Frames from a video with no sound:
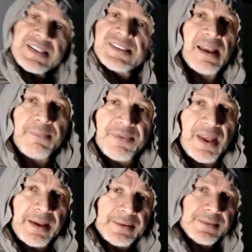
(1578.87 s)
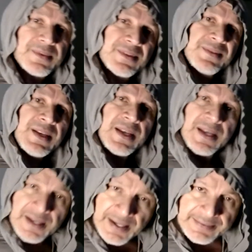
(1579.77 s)
same thing.
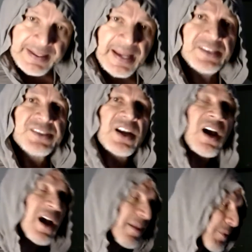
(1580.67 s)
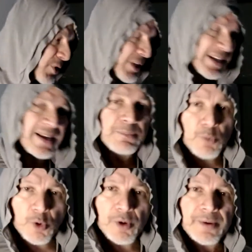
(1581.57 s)
It takes time. You're going to get
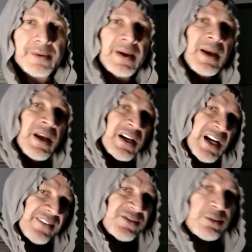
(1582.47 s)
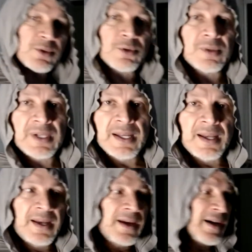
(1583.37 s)
more comfortable.
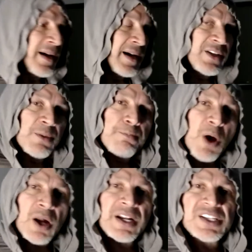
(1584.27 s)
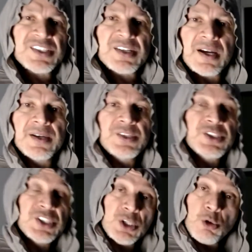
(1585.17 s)
Your body's
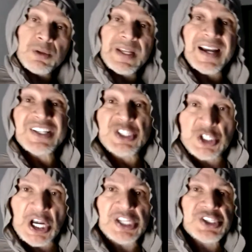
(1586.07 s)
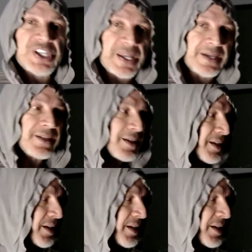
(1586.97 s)
slowly adjusting